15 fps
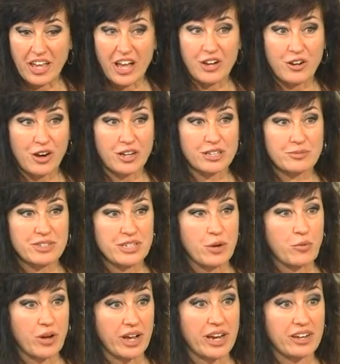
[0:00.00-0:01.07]
I called him to say,
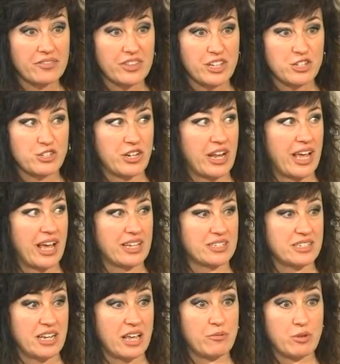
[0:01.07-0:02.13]
what kind of things should I
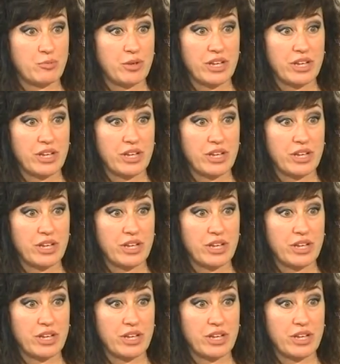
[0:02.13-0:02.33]
ask Taben?